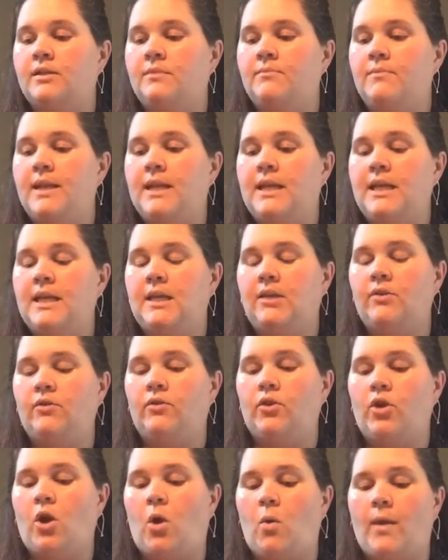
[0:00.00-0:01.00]
mini
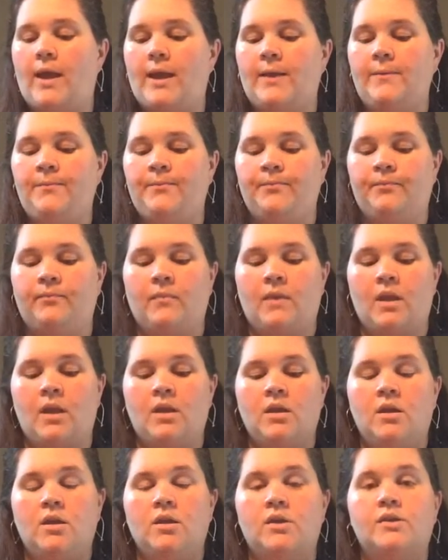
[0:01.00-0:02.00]
heater going.
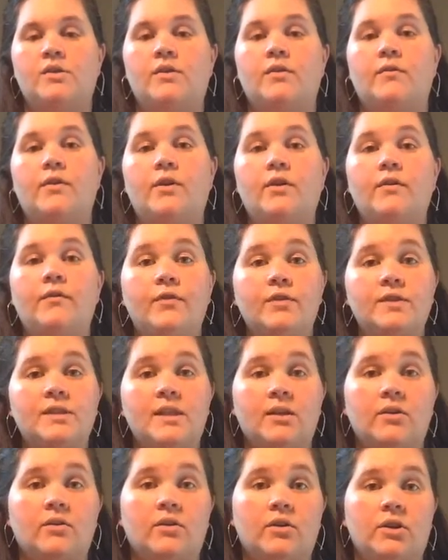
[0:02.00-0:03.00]
So the very first
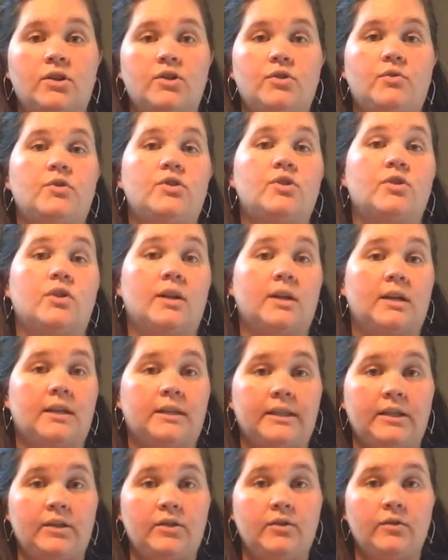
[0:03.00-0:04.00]
thing you're going to do is you're going to
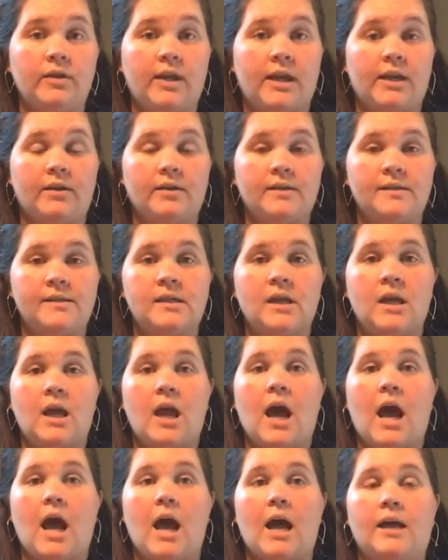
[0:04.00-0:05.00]
clean your nails.
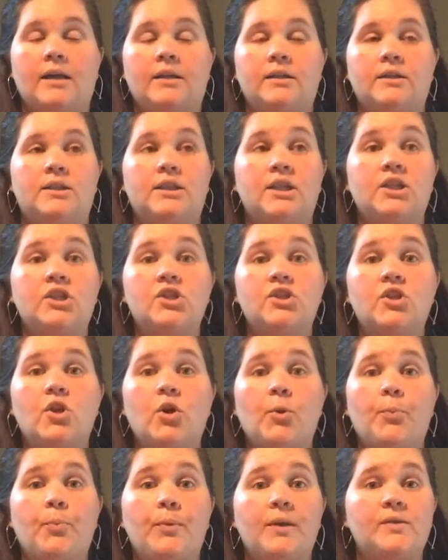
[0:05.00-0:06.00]
Dish
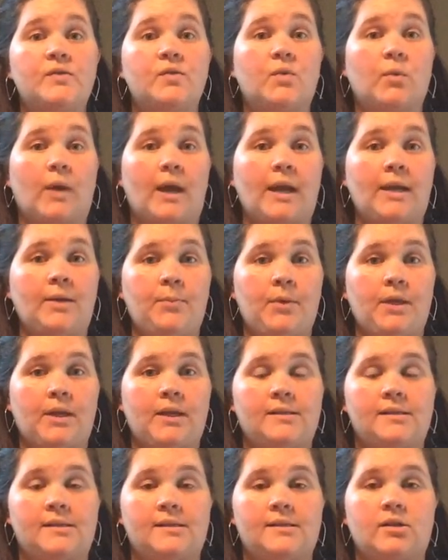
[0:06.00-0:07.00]
soap is great
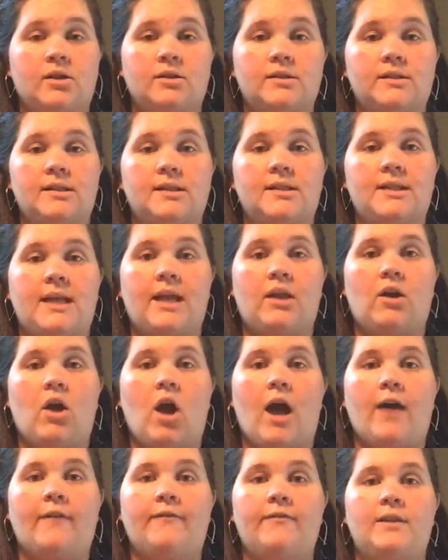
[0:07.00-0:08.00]
because it starts to take
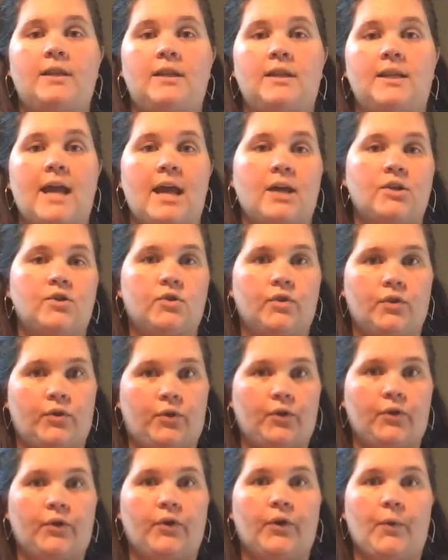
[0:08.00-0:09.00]
off the natural
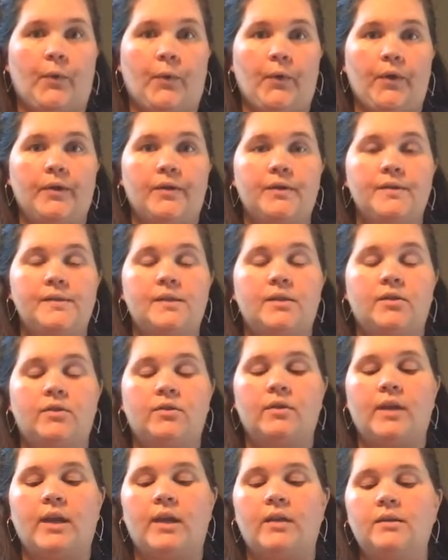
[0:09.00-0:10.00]
occurring oils in
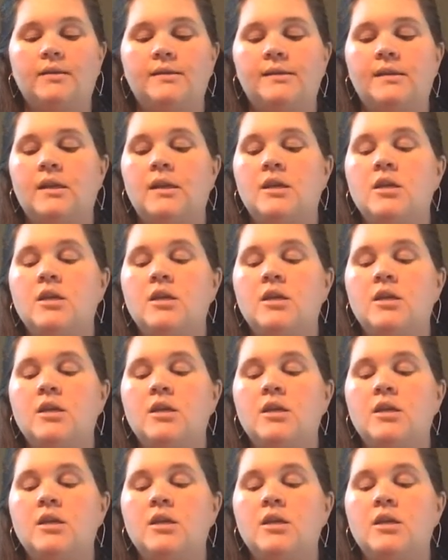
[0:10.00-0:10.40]
your nails.